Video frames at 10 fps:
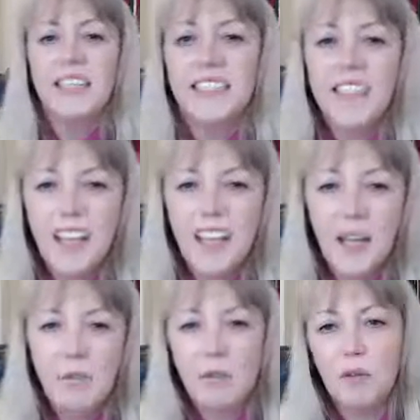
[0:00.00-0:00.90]
Today
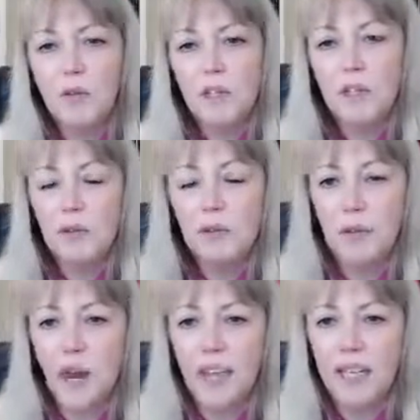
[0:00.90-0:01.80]
I'm talking to
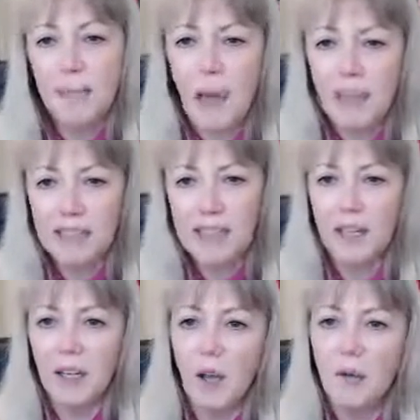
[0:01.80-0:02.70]
Bryonie
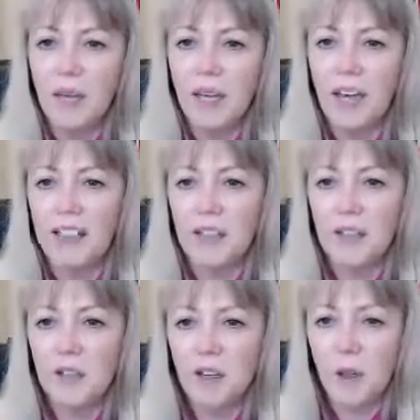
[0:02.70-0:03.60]
Baxter, owner at
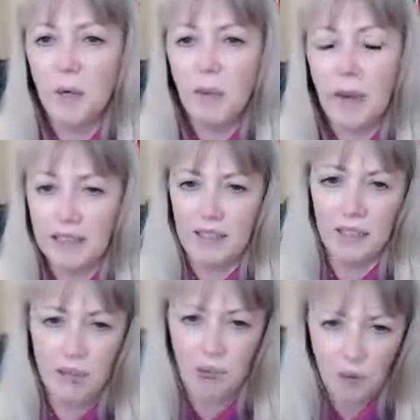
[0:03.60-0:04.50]
the No
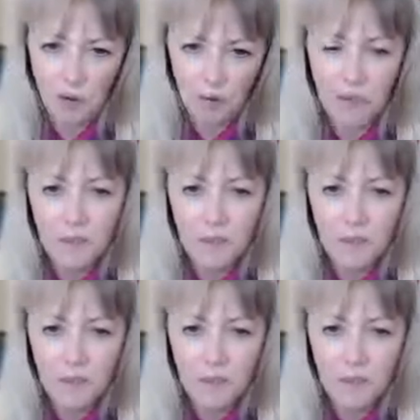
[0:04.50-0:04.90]
Plastic Shop.